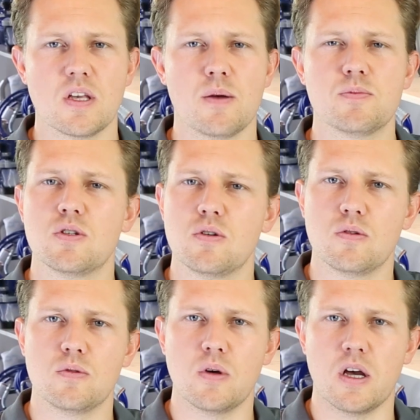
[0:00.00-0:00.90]
has helped
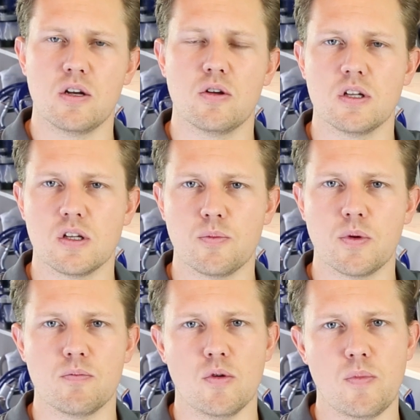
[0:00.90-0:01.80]
you learn a little
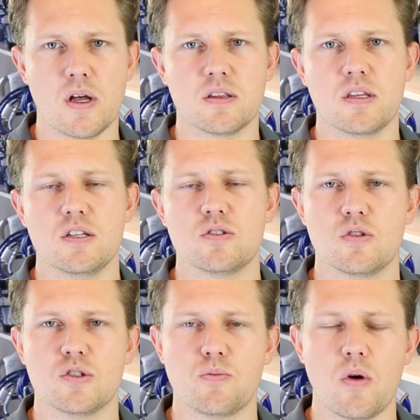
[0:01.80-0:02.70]
bit more about these
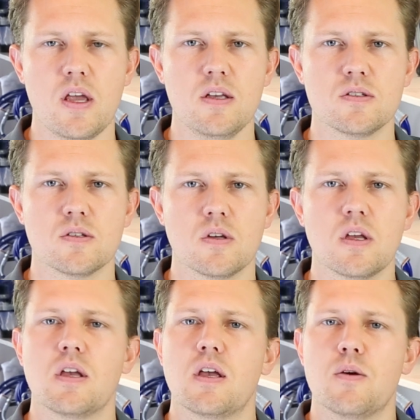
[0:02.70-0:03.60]
two sprayers.
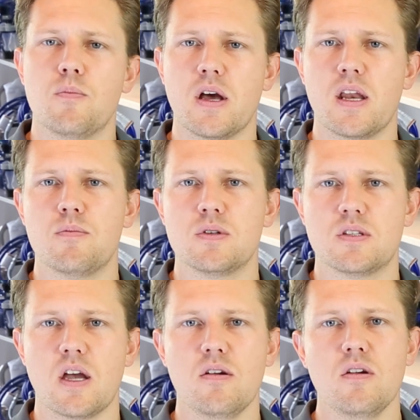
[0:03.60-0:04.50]
My name is
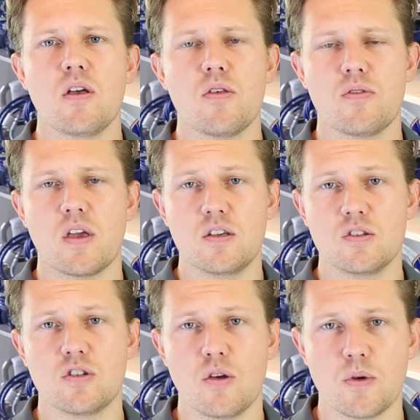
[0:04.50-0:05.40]
Darren. Thank
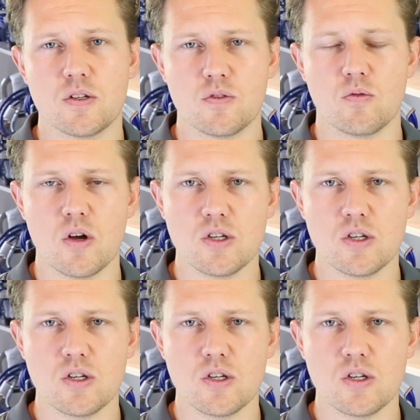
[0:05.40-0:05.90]
you so much for